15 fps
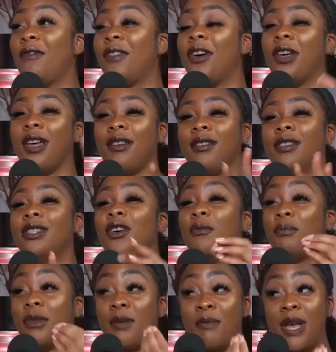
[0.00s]
Okay, so
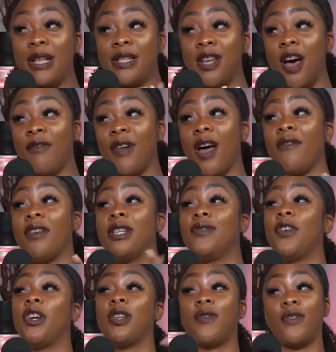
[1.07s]
the men's soft life is
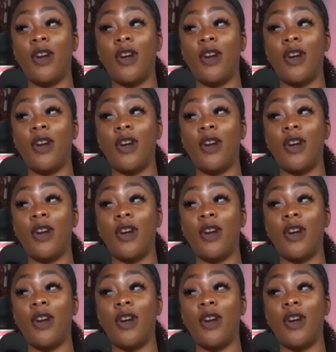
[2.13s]
very different from our